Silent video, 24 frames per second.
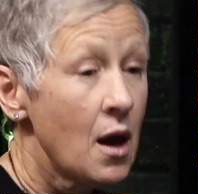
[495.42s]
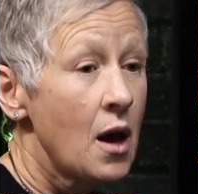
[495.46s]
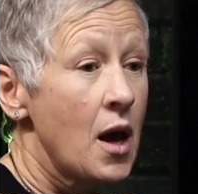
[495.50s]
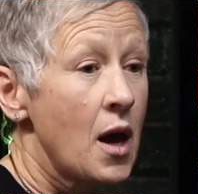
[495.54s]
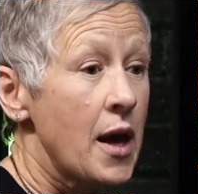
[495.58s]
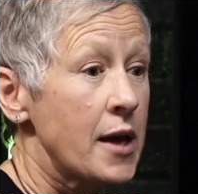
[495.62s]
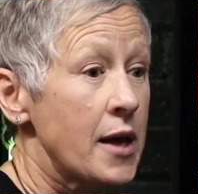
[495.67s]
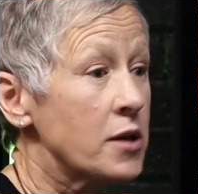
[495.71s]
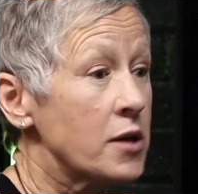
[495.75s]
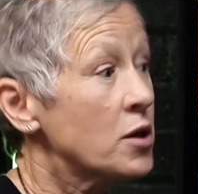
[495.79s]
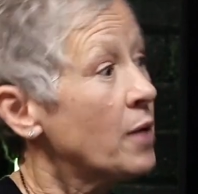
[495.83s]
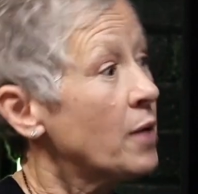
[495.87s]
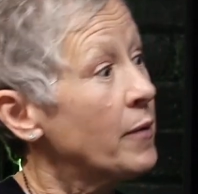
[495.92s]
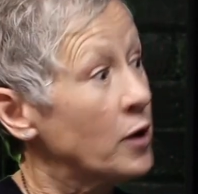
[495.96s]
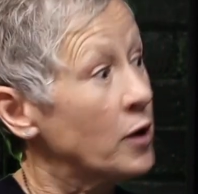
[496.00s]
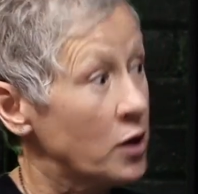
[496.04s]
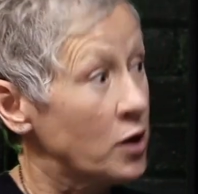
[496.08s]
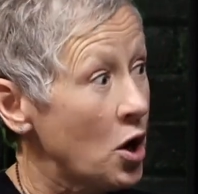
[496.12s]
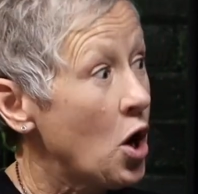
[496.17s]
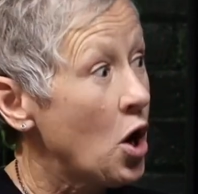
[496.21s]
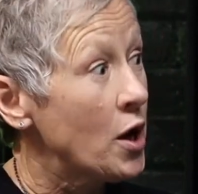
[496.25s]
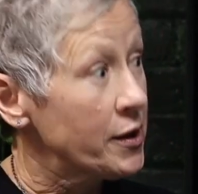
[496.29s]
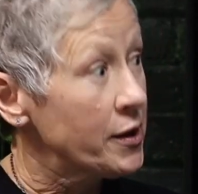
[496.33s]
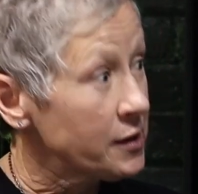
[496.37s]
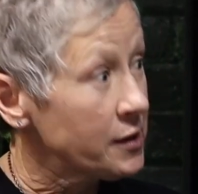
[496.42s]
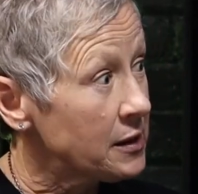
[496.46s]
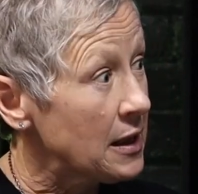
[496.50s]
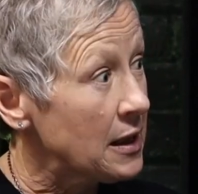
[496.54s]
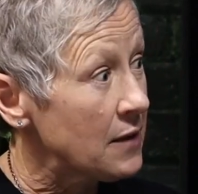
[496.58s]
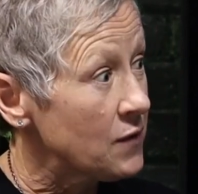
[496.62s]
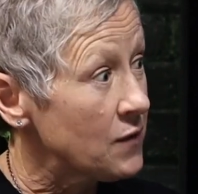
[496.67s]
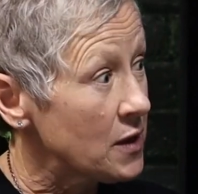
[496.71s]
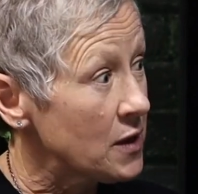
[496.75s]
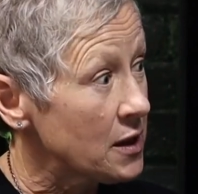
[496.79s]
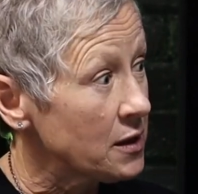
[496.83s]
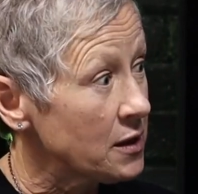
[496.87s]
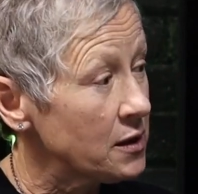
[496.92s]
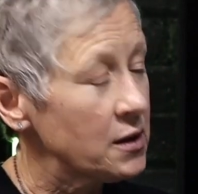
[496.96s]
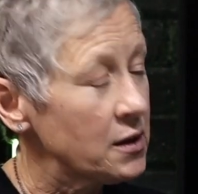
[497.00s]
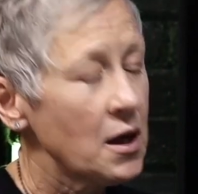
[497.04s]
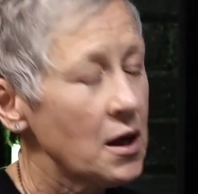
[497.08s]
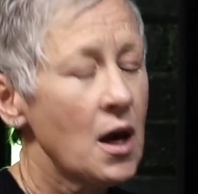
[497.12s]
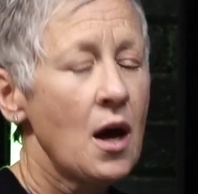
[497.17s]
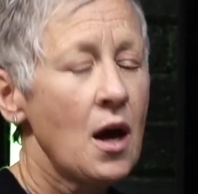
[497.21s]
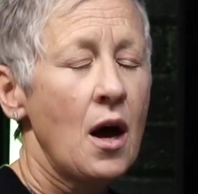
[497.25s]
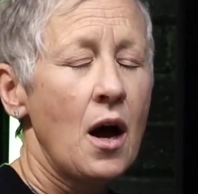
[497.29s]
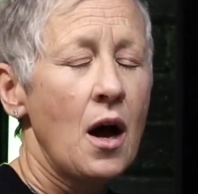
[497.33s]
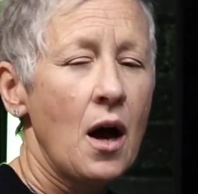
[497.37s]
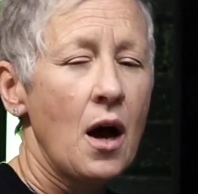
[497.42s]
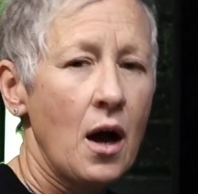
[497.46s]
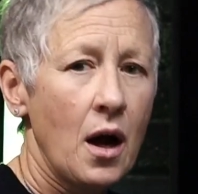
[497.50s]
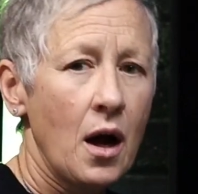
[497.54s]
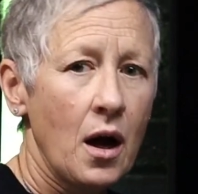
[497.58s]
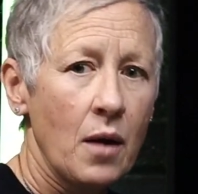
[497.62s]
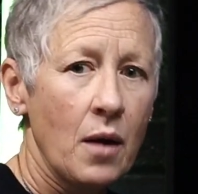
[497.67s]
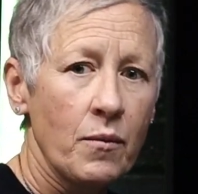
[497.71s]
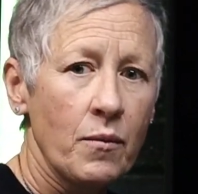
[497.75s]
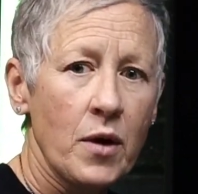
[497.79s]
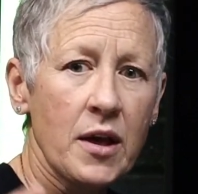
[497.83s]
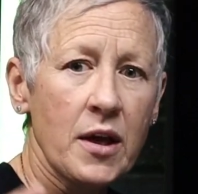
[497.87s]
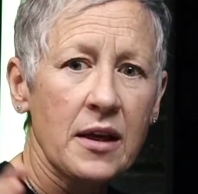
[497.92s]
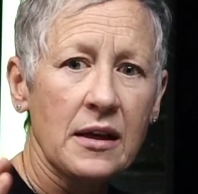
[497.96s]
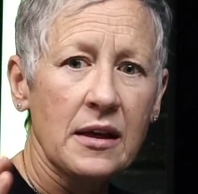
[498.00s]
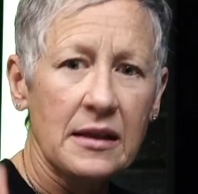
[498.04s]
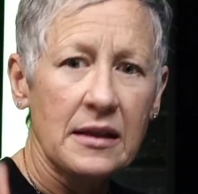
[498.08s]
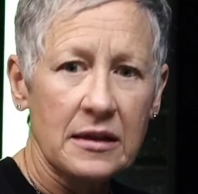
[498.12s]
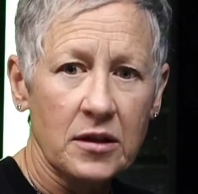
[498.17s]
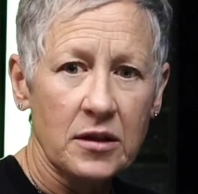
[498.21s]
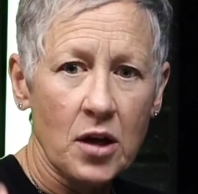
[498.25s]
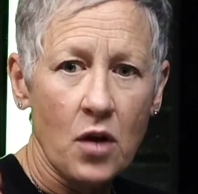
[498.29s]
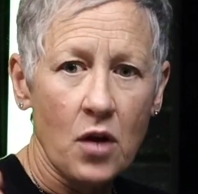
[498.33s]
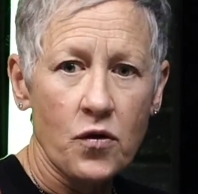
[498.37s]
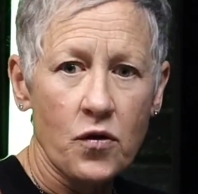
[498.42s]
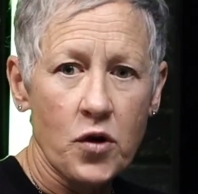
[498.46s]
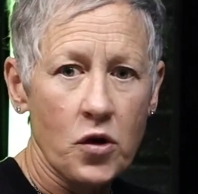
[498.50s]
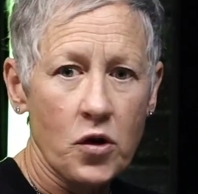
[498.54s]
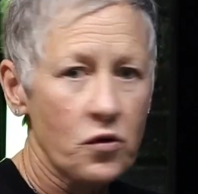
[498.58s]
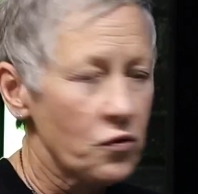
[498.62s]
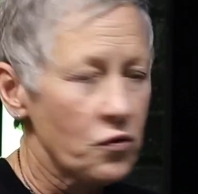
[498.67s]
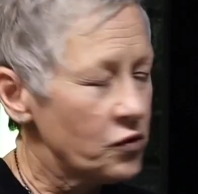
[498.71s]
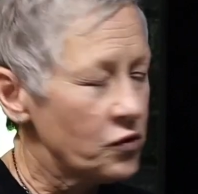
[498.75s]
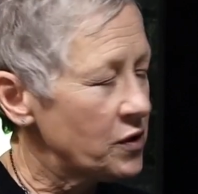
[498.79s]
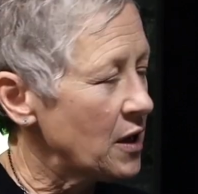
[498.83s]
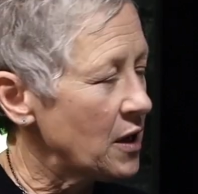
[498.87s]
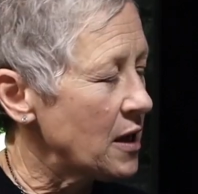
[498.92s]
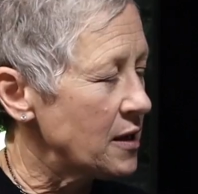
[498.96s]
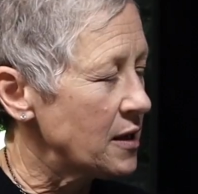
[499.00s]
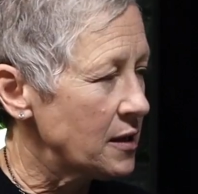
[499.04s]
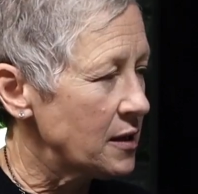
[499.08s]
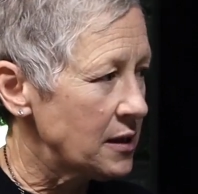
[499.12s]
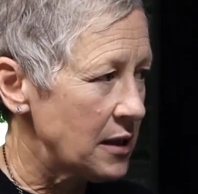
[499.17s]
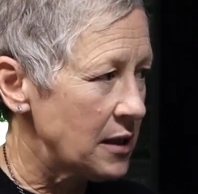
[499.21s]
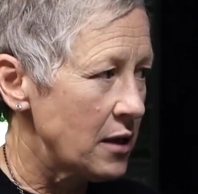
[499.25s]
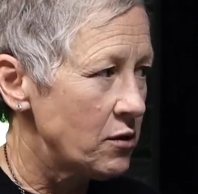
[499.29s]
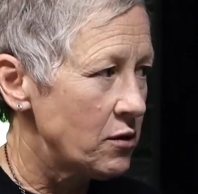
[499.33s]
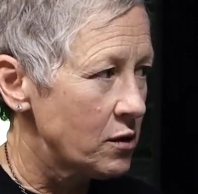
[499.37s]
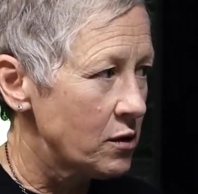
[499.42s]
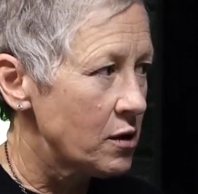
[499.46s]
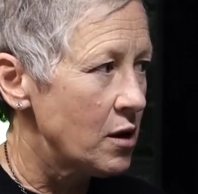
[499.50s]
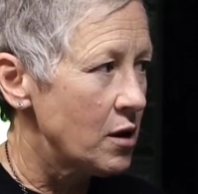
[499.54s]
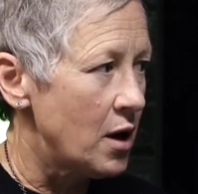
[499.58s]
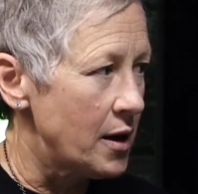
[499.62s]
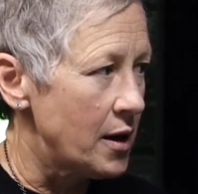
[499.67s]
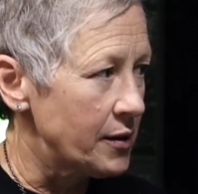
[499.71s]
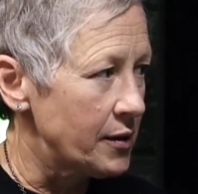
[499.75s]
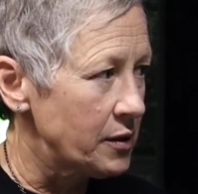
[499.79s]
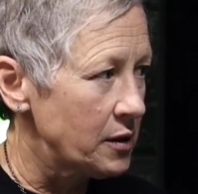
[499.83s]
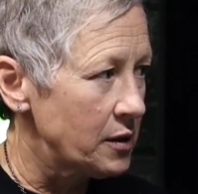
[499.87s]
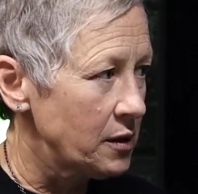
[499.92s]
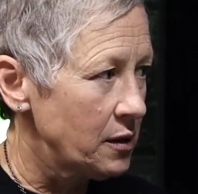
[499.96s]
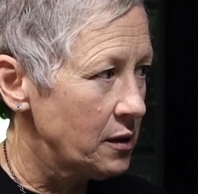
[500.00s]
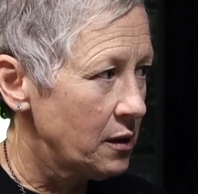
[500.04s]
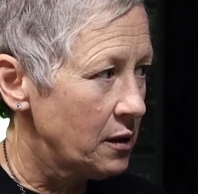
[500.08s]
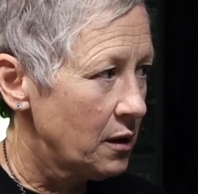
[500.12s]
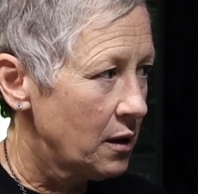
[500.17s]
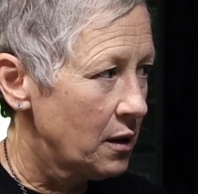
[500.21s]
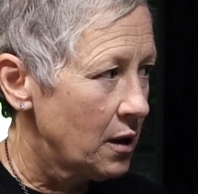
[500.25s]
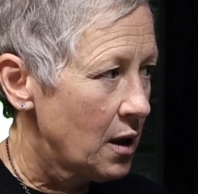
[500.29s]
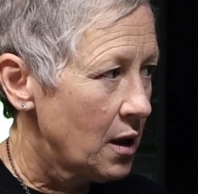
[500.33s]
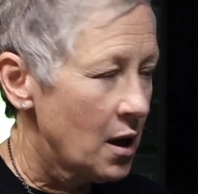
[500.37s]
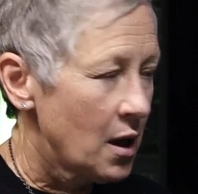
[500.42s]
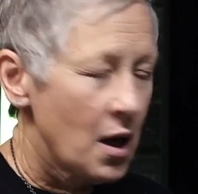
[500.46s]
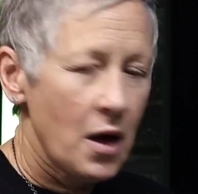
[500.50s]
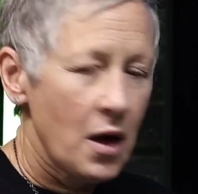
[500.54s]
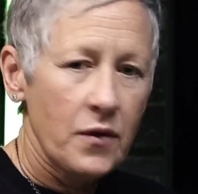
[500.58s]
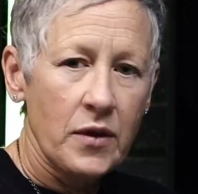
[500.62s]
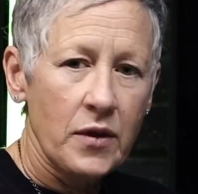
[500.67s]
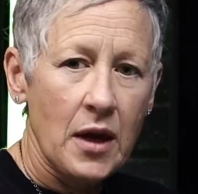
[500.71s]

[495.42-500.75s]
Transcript: And talking about cost savings, is those as sailcloths. Mm-hmm.